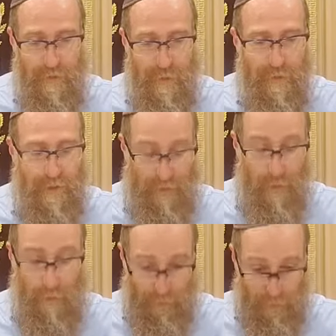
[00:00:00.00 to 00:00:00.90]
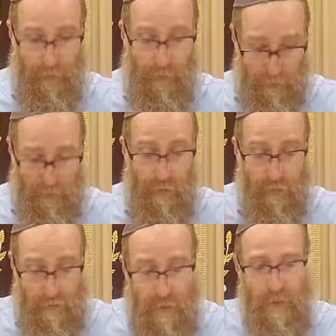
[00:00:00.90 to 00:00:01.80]
I'm sorry, the
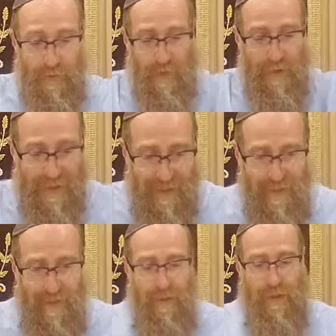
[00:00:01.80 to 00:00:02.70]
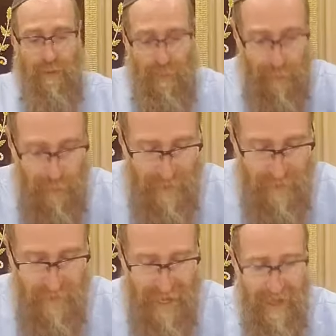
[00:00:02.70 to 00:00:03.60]
two front legs is referred to as
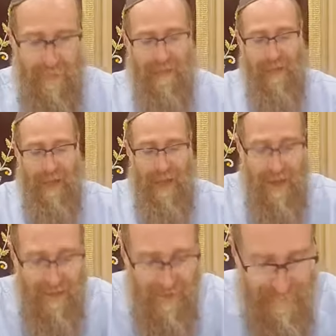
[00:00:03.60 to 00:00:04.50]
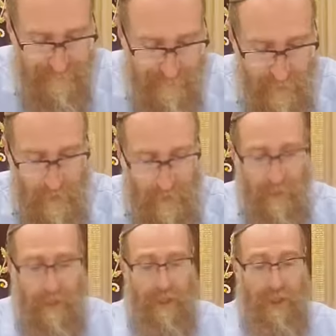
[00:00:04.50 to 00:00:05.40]
yadayim, is like the hands.
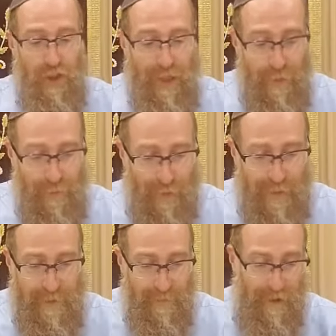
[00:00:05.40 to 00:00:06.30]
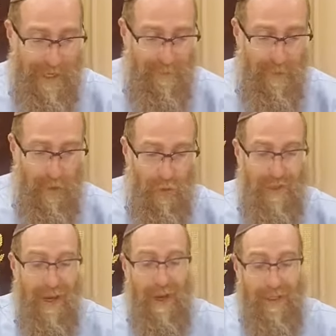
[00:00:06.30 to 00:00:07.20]
Shtei dofones b'shnayim, the two
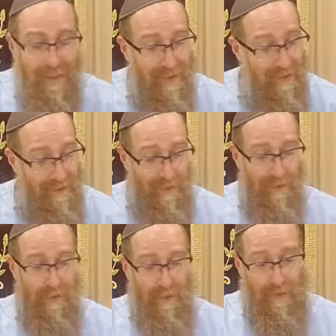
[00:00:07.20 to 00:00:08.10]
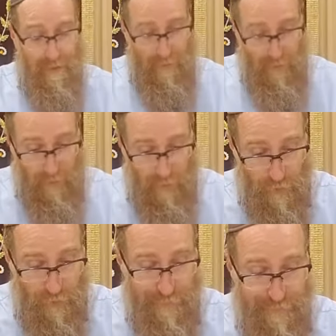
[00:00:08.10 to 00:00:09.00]
sides with two,